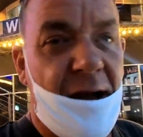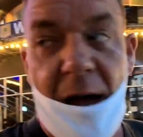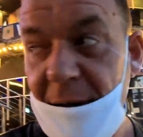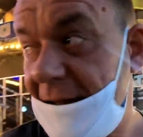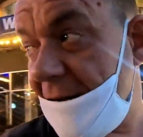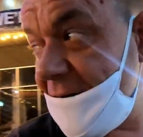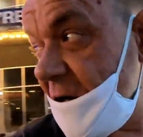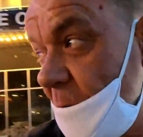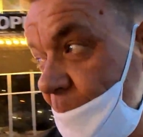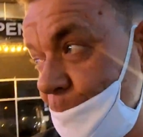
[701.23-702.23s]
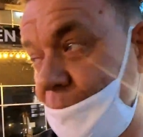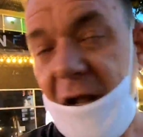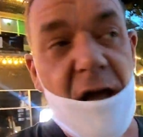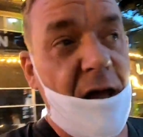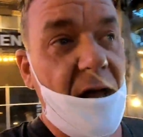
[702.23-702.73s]
I'm at the Avenue
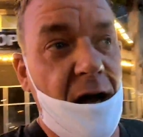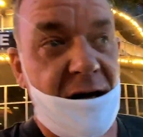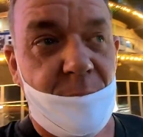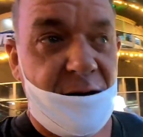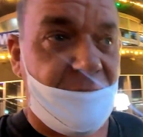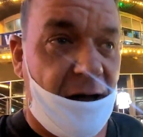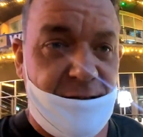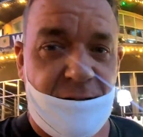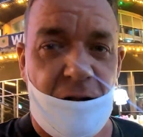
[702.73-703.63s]
and I've been invited